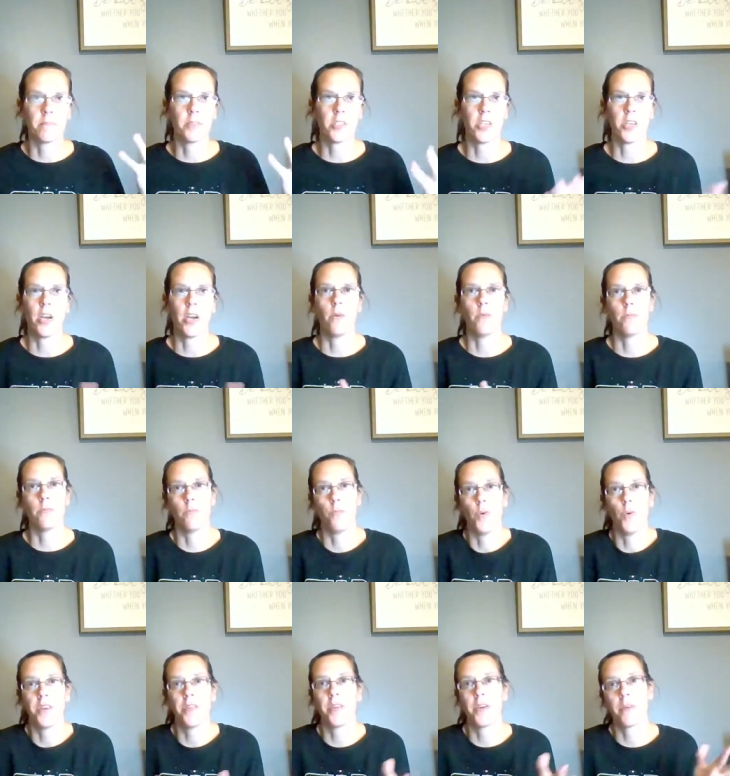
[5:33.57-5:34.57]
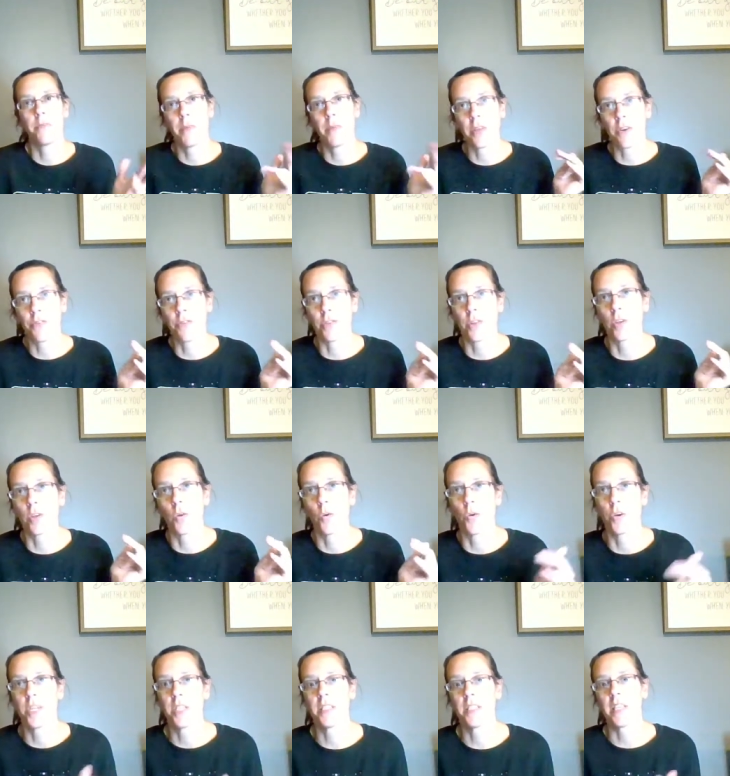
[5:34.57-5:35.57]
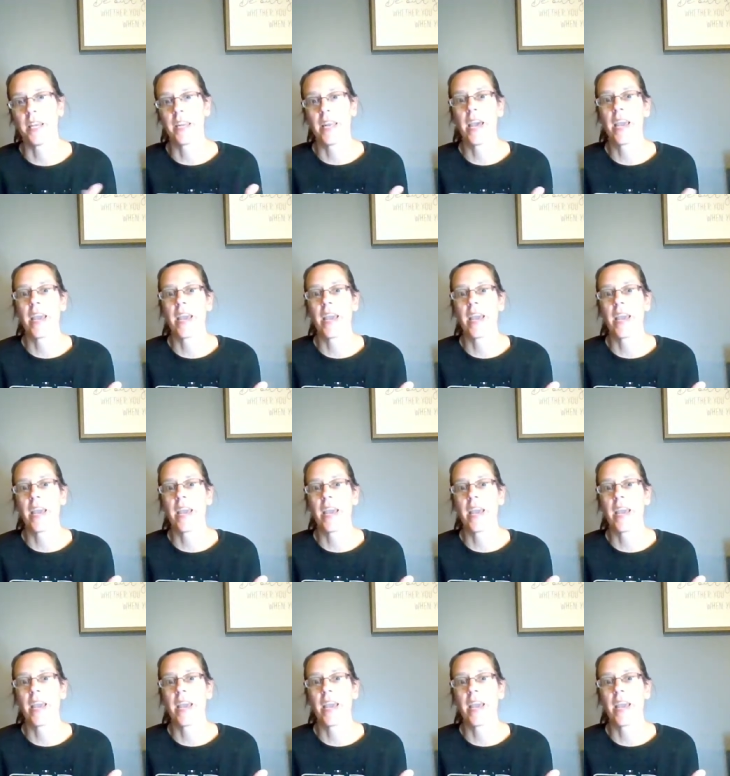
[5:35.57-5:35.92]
wanted to be there for the glory, saying,